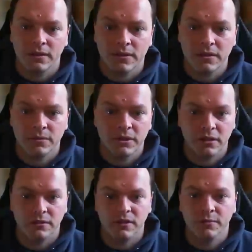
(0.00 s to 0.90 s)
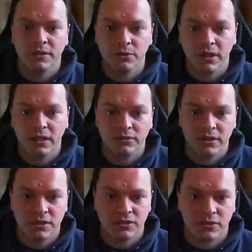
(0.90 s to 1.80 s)
This can be done by tweaking the
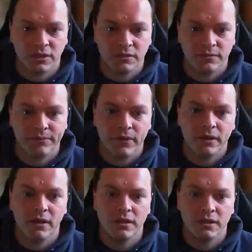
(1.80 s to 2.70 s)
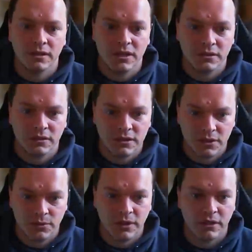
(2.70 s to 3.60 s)
registry, and you can
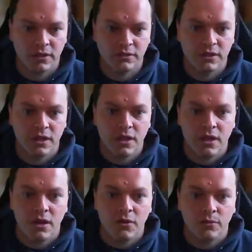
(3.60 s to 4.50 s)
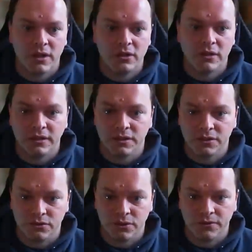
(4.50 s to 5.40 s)
tell Windows where you'd like to
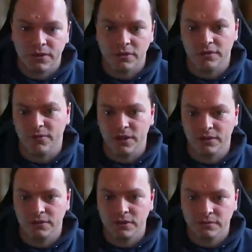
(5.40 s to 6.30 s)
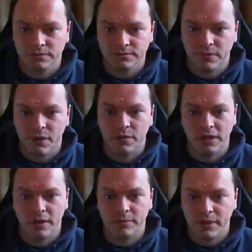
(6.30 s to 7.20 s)
store off those files when
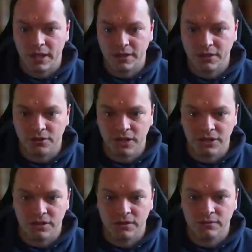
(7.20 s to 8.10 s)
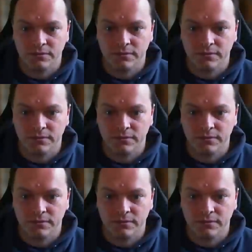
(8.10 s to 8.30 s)
the application crashes.